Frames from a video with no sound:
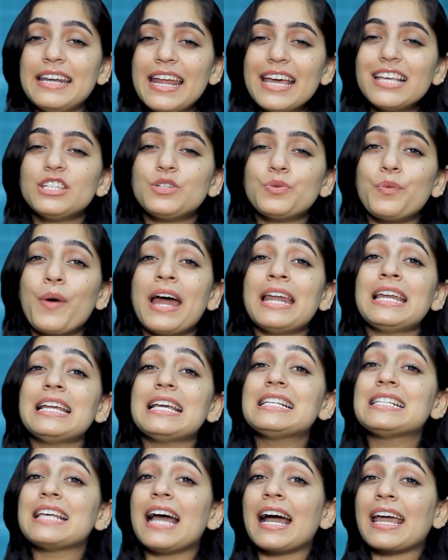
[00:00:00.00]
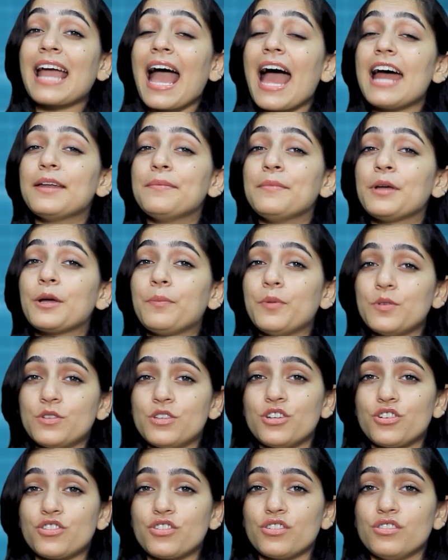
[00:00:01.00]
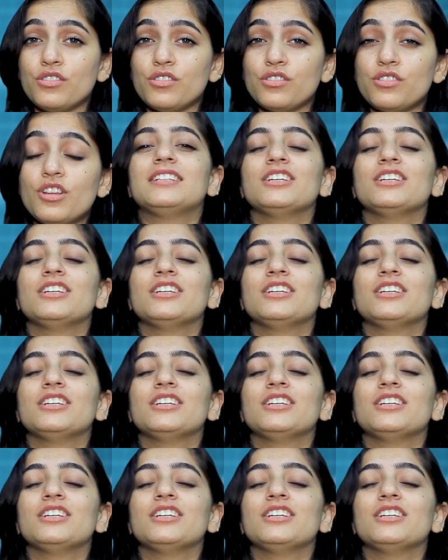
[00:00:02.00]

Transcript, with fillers: Next one is academic position.